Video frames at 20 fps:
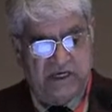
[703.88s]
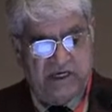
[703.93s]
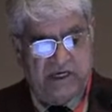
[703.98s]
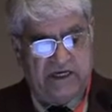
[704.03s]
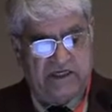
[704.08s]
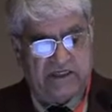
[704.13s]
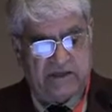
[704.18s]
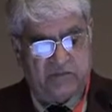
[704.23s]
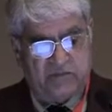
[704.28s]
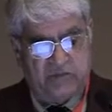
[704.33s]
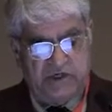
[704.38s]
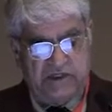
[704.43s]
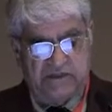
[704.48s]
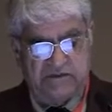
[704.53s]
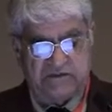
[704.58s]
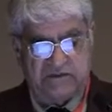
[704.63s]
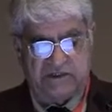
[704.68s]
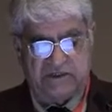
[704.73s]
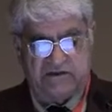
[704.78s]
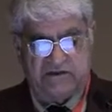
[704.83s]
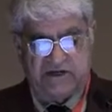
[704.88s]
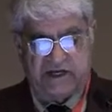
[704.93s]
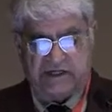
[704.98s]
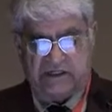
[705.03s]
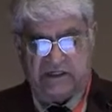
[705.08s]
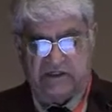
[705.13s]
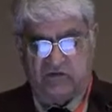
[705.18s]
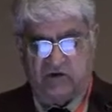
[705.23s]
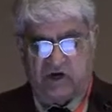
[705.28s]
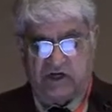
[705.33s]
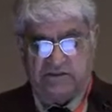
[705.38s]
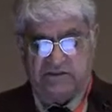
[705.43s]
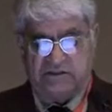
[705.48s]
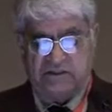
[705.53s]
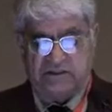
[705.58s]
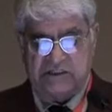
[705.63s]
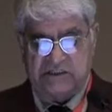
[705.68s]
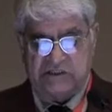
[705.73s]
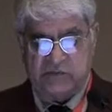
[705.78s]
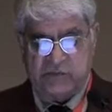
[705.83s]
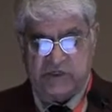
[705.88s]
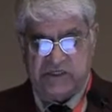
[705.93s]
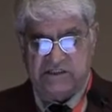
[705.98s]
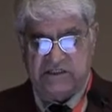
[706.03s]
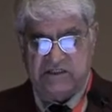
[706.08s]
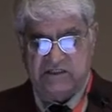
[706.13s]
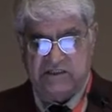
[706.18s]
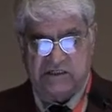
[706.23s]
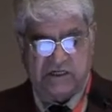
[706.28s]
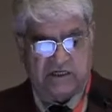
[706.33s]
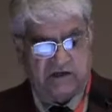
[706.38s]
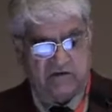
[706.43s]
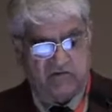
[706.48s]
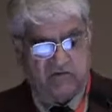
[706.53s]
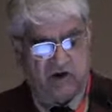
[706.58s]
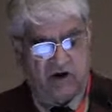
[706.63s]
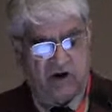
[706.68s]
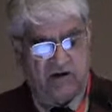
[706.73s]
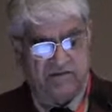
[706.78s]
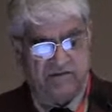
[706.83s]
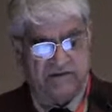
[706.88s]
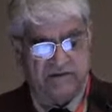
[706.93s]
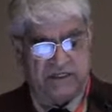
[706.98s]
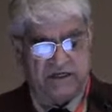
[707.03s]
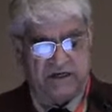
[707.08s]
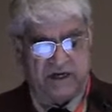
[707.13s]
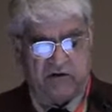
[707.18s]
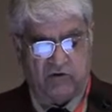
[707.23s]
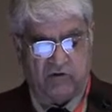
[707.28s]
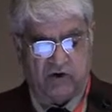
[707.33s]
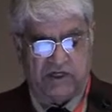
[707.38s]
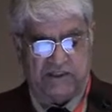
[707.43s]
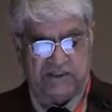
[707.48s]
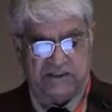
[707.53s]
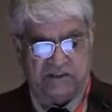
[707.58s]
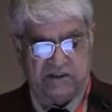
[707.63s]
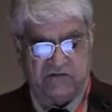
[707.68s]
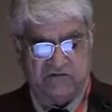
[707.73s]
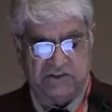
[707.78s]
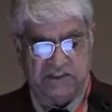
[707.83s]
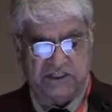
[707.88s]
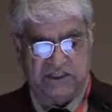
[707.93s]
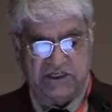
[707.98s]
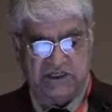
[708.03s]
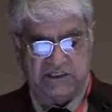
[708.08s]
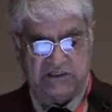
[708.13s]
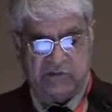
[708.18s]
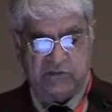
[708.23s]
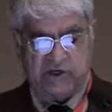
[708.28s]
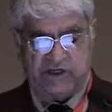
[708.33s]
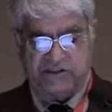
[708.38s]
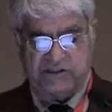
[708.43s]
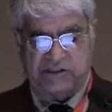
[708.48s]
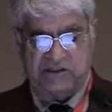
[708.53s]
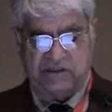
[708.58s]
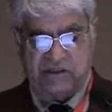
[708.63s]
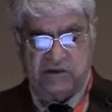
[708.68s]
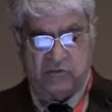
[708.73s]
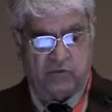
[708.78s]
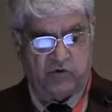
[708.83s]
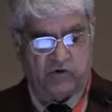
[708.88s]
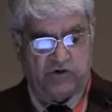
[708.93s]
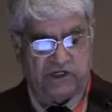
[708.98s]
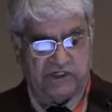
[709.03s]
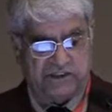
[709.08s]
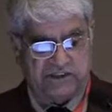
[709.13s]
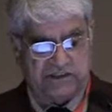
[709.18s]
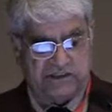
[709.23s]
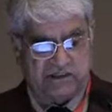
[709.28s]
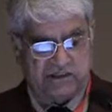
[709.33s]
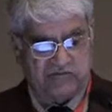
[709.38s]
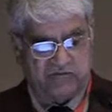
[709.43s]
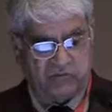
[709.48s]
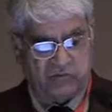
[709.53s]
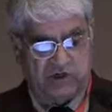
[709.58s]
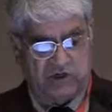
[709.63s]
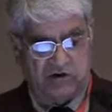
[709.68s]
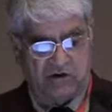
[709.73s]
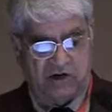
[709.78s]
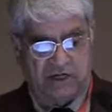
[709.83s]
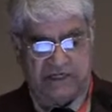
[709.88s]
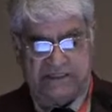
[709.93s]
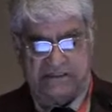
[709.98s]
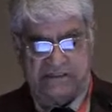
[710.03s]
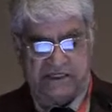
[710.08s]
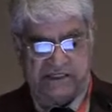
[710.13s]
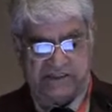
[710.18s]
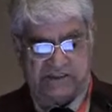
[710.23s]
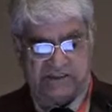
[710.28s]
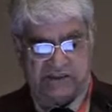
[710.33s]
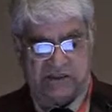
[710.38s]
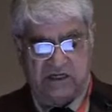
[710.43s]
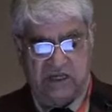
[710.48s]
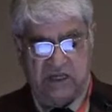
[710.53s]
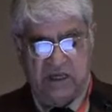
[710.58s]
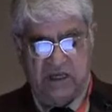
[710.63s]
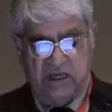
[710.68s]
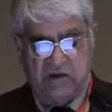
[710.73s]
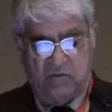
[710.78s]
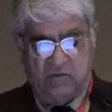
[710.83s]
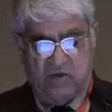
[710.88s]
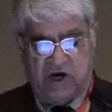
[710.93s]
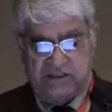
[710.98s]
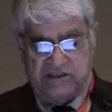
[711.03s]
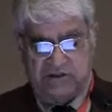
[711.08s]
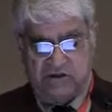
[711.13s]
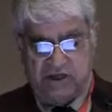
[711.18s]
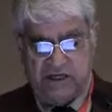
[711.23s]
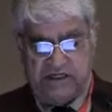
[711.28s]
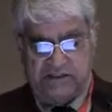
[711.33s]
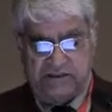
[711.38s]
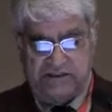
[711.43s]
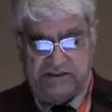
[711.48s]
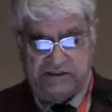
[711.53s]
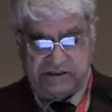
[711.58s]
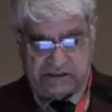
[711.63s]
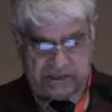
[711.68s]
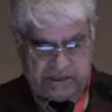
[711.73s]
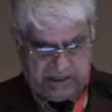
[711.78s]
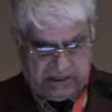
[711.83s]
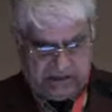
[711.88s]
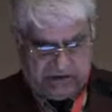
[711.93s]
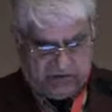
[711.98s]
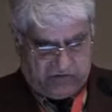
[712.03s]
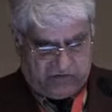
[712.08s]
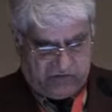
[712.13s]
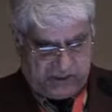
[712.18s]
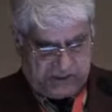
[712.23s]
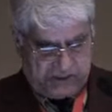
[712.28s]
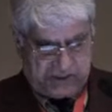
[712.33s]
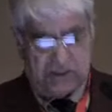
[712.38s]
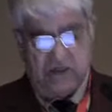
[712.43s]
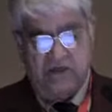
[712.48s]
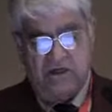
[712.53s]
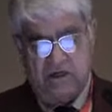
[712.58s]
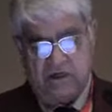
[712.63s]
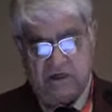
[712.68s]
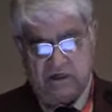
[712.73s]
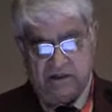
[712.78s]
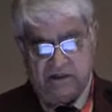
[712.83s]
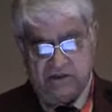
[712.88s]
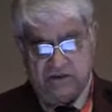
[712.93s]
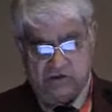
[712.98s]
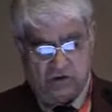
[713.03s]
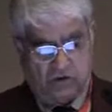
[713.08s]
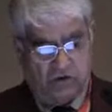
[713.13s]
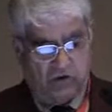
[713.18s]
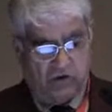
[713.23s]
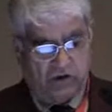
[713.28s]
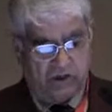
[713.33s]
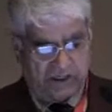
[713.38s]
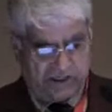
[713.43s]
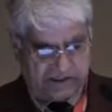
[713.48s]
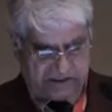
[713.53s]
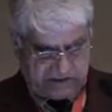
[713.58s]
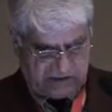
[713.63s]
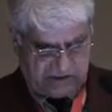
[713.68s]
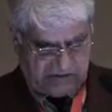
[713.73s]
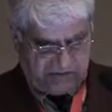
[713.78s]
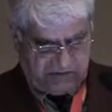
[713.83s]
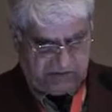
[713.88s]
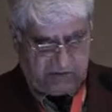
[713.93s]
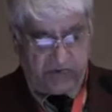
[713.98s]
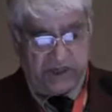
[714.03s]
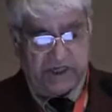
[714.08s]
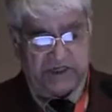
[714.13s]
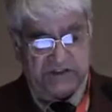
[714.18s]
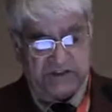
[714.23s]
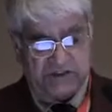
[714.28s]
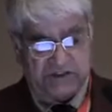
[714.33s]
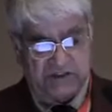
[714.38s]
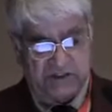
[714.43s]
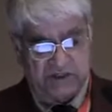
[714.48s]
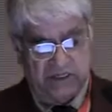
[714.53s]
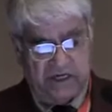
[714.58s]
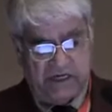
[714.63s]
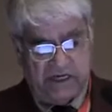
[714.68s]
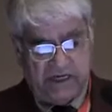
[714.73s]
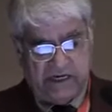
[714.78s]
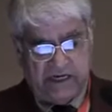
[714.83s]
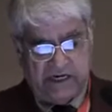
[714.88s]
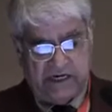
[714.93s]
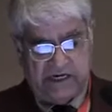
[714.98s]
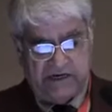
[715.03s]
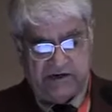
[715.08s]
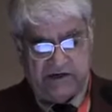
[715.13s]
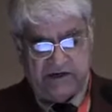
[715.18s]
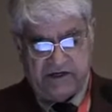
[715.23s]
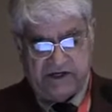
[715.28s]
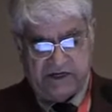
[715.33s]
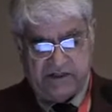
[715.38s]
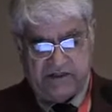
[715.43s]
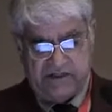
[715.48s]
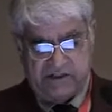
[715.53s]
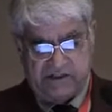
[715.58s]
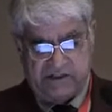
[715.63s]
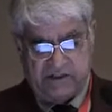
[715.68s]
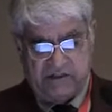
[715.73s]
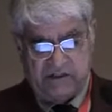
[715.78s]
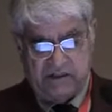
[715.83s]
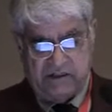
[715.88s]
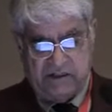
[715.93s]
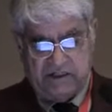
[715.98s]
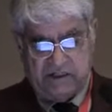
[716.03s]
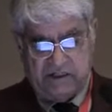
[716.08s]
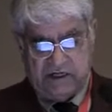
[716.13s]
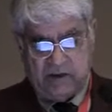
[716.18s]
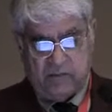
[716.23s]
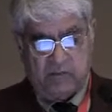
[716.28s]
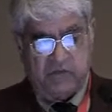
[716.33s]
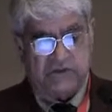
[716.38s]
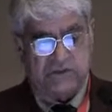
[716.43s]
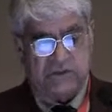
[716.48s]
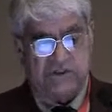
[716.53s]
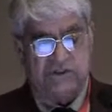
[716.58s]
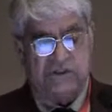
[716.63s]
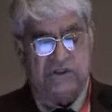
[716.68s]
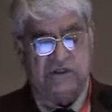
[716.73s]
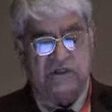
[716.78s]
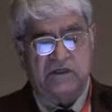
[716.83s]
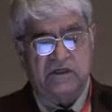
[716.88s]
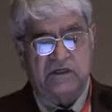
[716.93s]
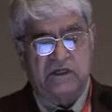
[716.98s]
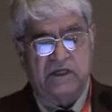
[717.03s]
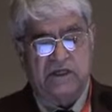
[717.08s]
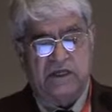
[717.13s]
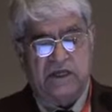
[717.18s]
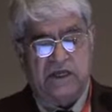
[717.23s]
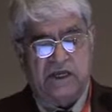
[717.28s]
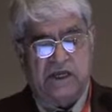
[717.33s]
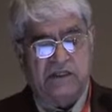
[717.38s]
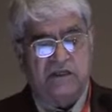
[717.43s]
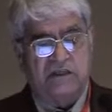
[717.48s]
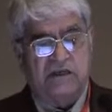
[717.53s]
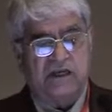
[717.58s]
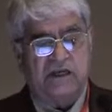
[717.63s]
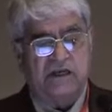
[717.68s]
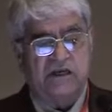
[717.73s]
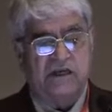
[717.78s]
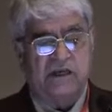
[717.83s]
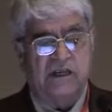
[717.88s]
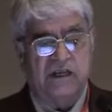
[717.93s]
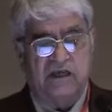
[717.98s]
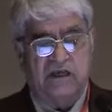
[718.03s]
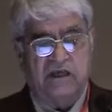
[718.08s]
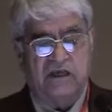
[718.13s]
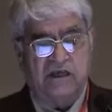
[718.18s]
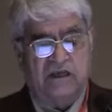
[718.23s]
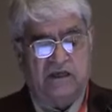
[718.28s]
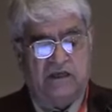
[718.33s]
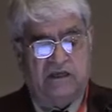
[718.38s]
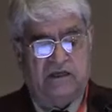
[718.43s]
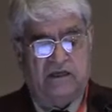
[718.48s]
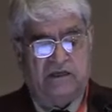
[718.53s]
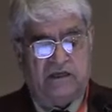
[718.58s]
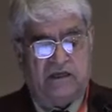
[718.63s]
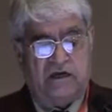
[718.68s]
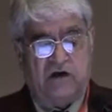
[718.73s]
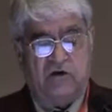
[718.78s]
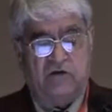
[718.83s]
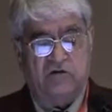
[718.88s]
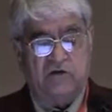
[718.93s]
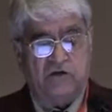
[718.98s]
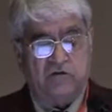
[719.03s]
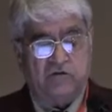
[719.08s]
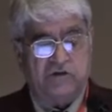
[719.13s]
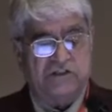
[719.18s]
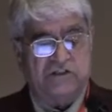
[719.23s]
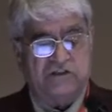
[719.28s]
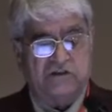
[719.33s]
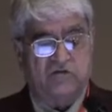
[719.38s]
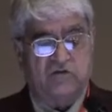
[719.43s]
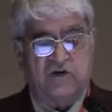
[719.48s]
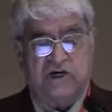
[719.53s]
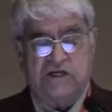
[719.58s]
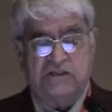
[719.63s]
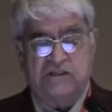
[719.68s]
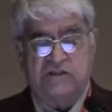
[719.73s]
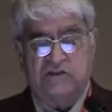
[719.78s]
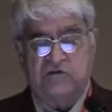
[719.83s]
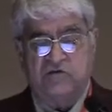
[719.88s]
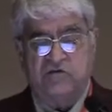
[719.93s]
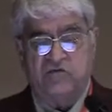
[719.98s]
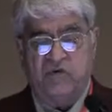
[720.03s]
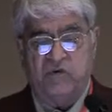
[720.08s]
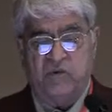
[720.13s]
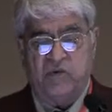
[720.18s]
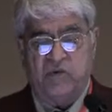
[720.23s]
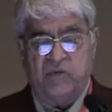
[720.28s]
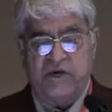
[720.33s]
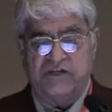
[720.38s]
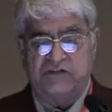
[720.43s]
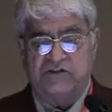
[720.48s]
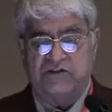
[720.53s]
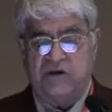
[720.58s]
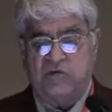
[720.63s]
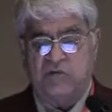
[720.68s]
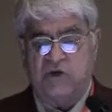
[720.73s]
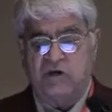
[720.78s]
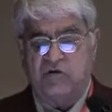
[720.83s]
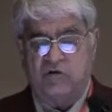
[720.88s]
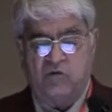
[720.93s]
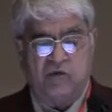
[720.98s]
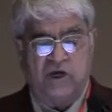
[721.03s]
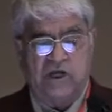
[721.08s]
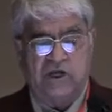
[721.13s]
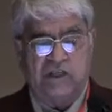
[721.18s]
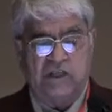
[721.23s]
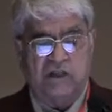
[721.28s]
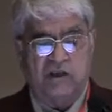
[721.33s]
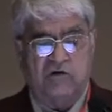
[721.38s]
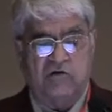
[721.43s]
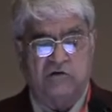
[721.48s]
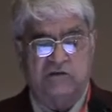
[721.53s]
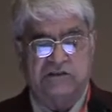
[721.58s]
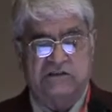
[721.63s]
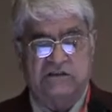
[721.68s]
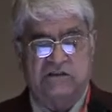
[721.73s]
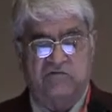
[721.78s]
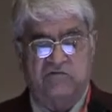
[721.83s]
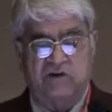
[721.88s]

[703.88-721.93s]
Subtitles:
It appears that reactive oxygen species are involved in the regulation of gene expression and production of mineralization modulators, which control crystal formation and retention, deposition in the kidney. Now, the question was, should we be measuring macromolecules in the